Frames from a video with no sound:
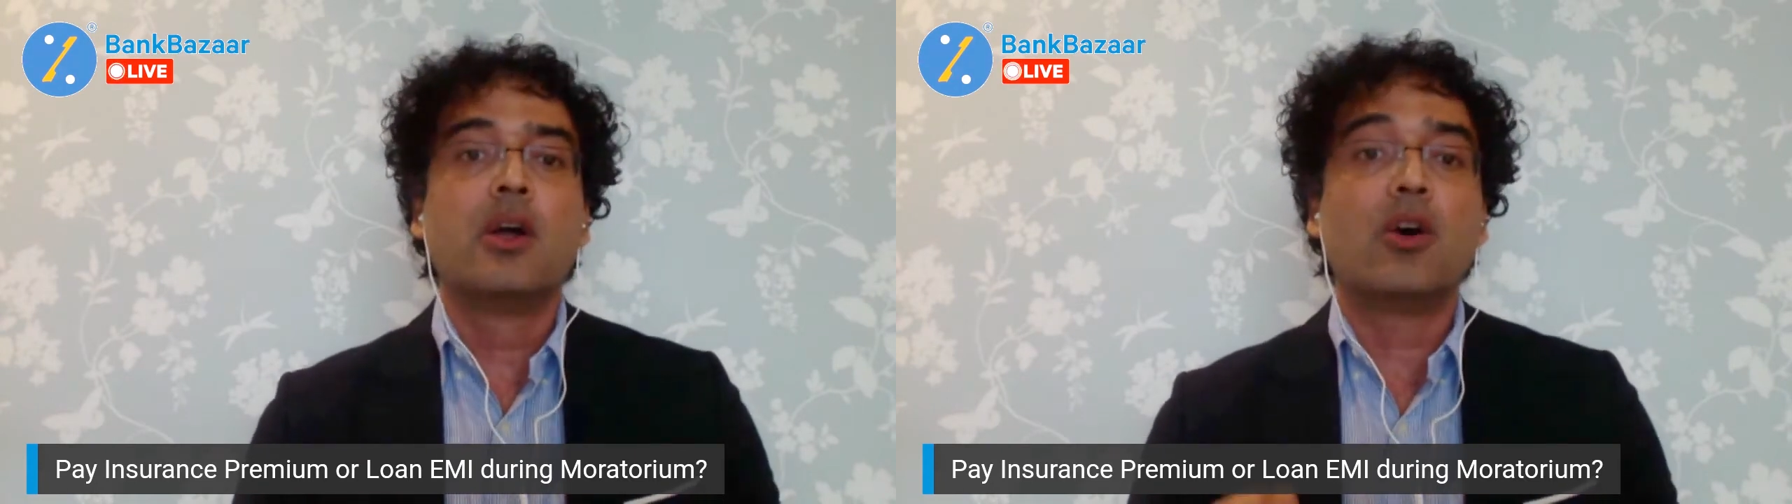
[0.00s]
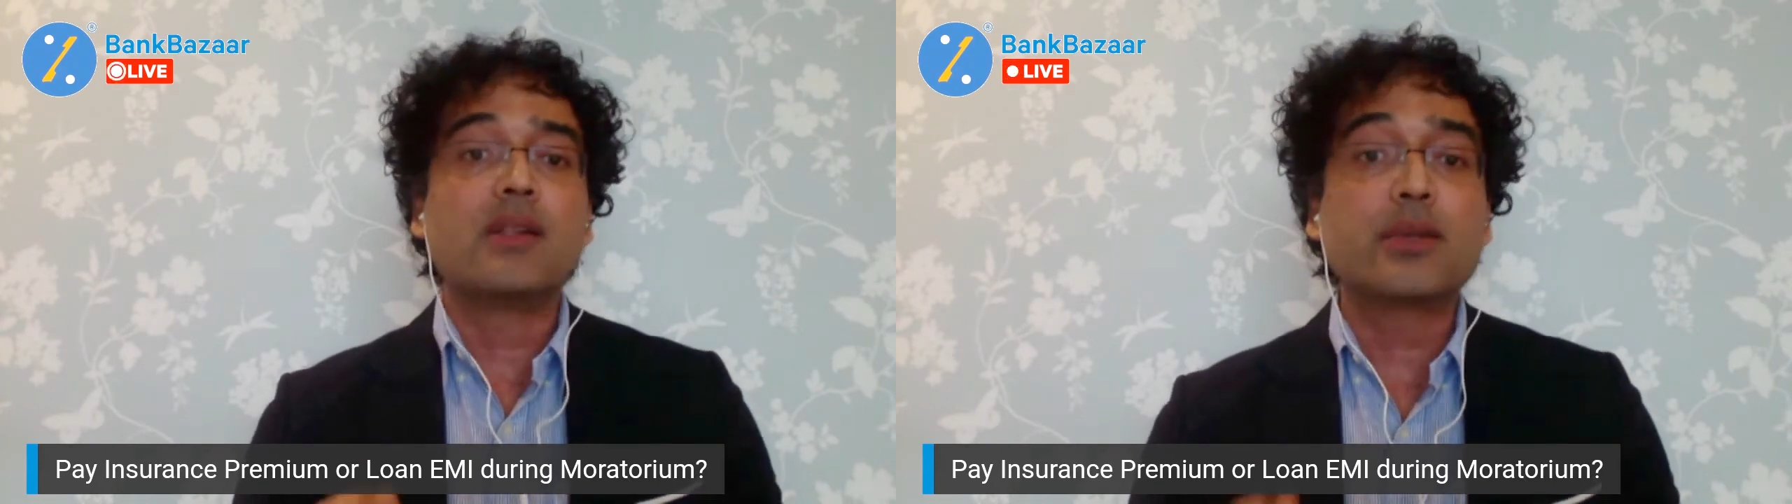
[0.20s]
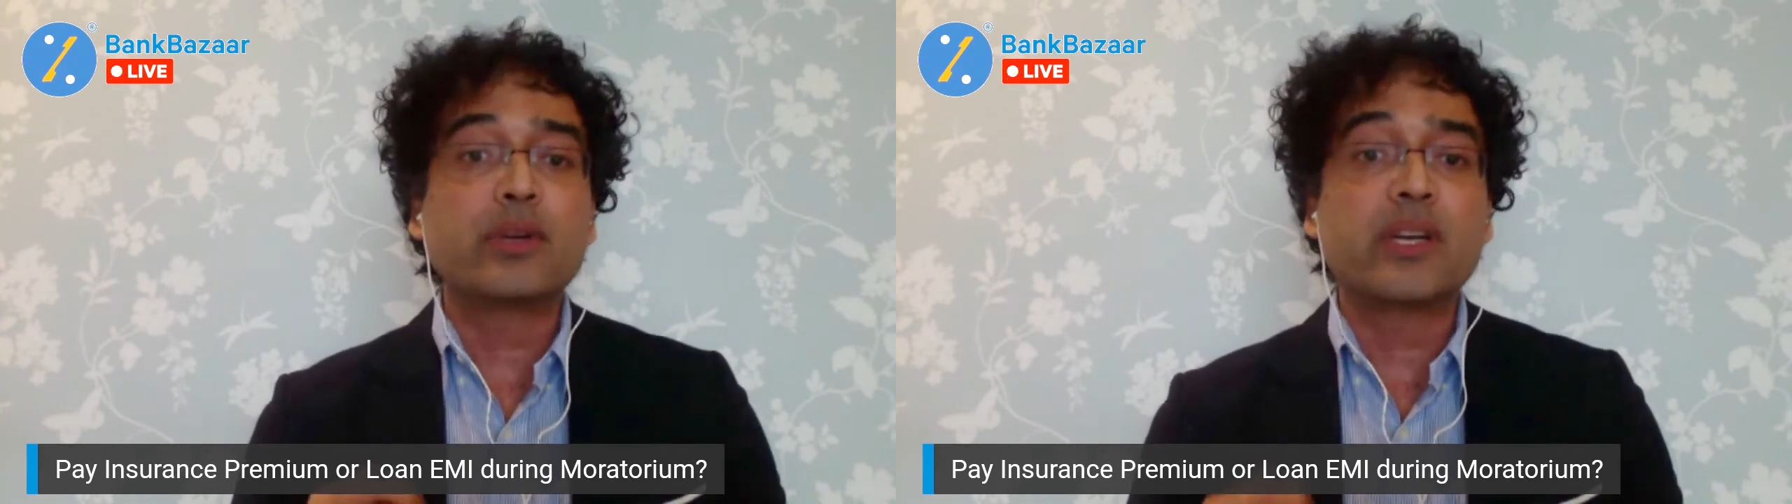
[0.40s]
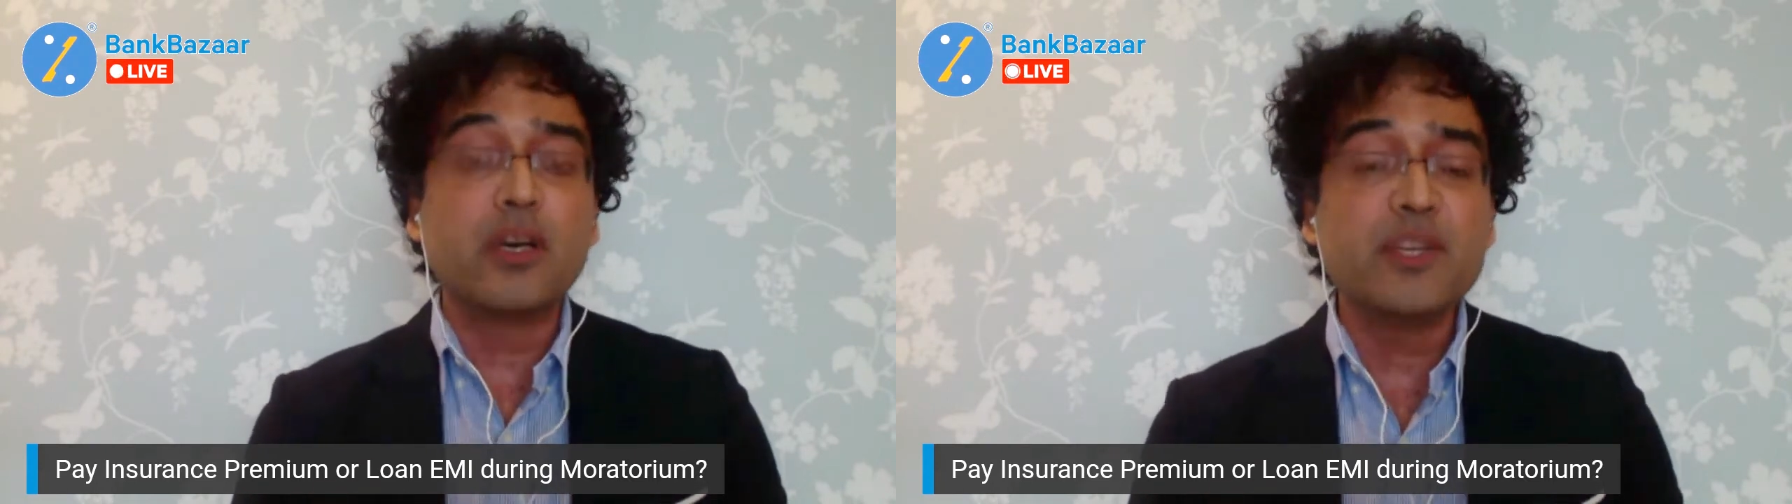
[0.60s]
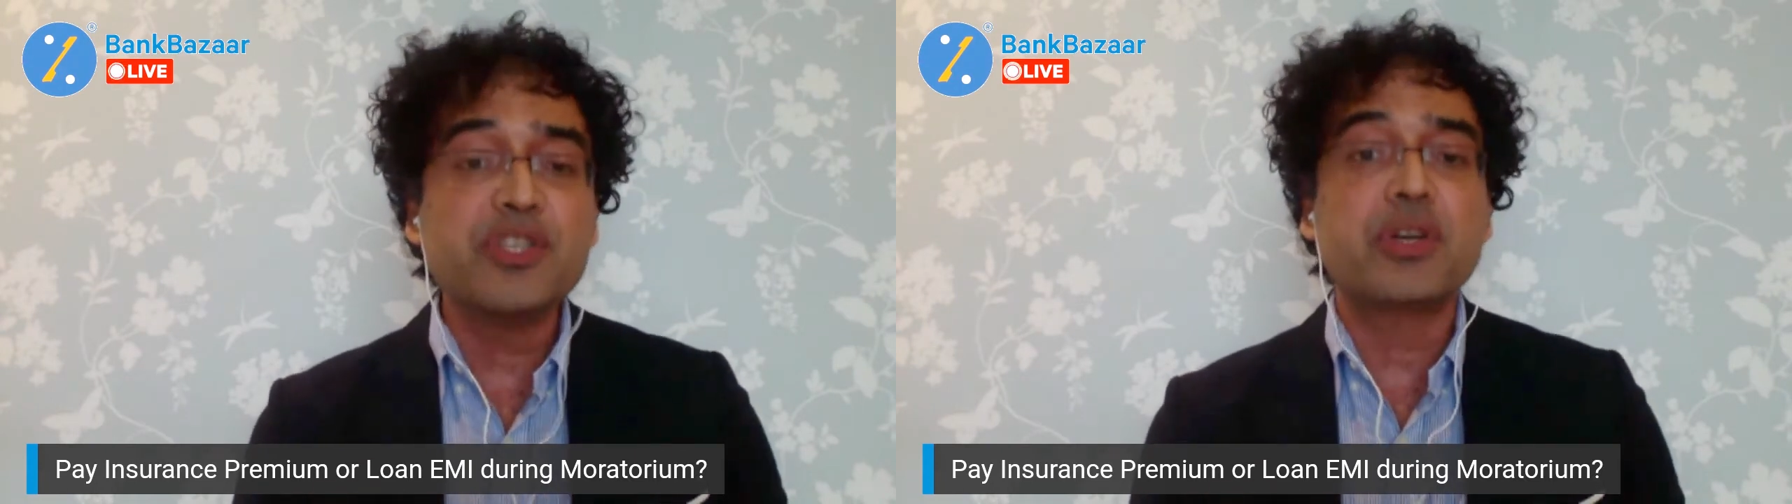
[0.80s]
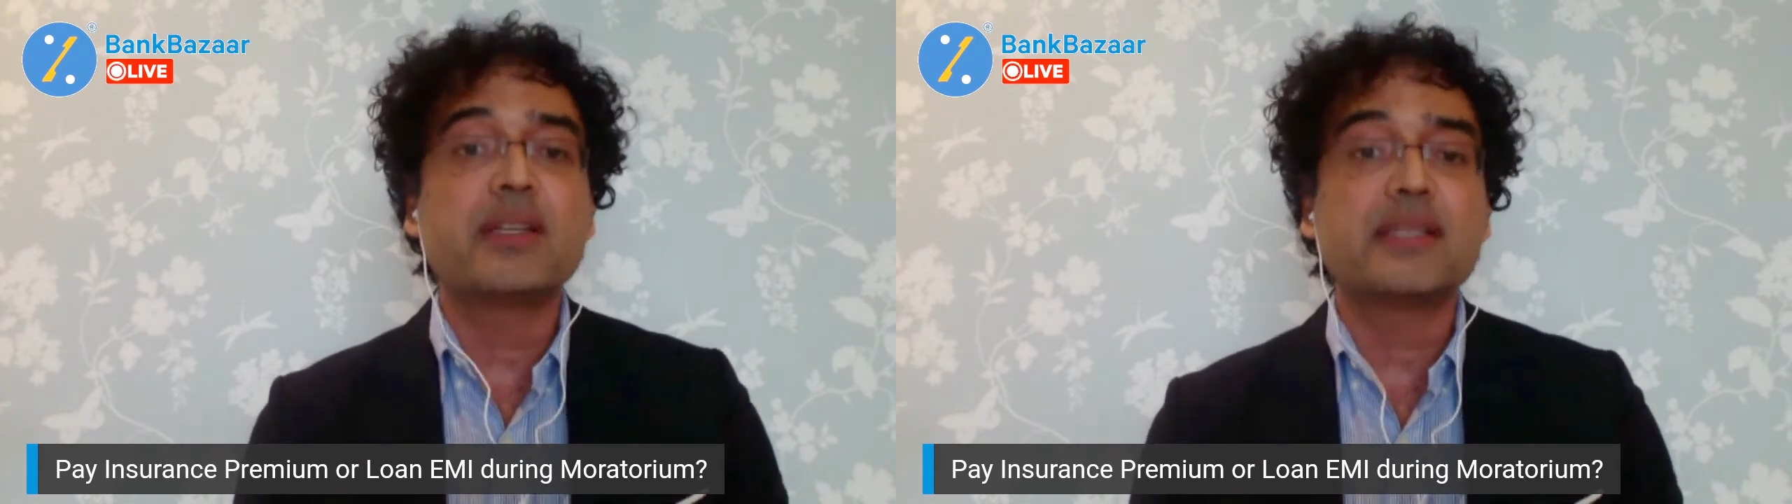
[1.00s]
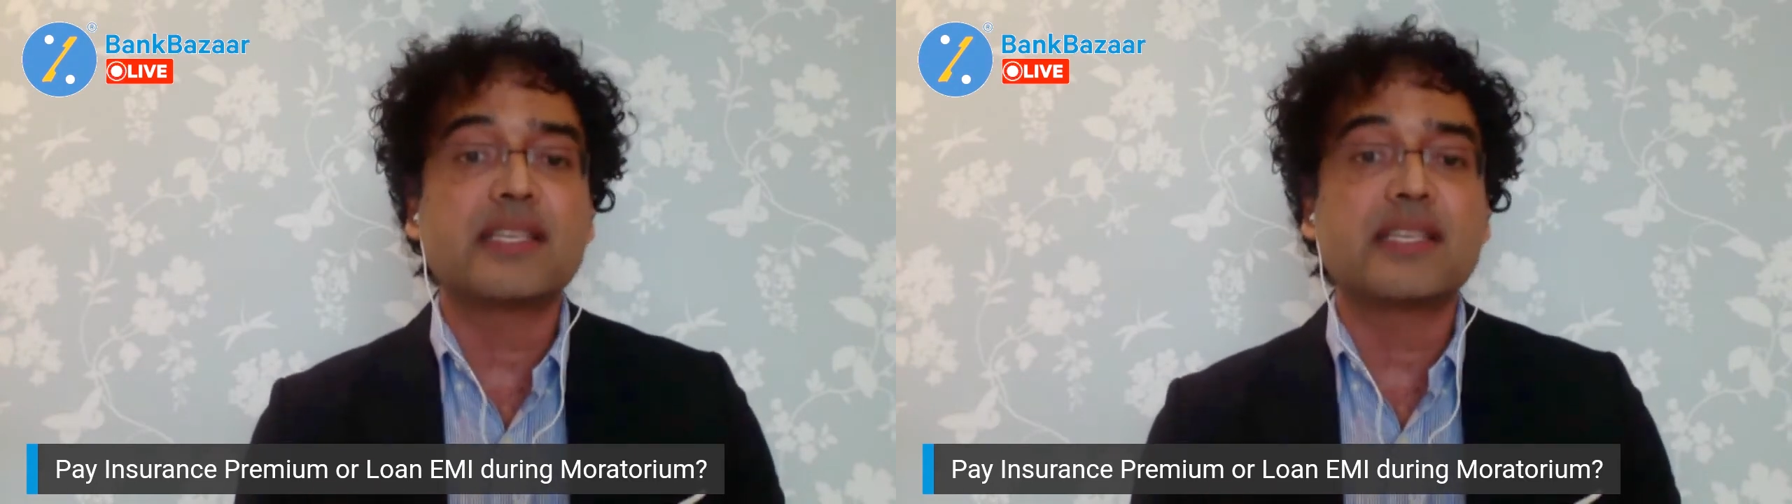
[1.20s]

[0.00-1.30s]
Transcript: Also, term insurance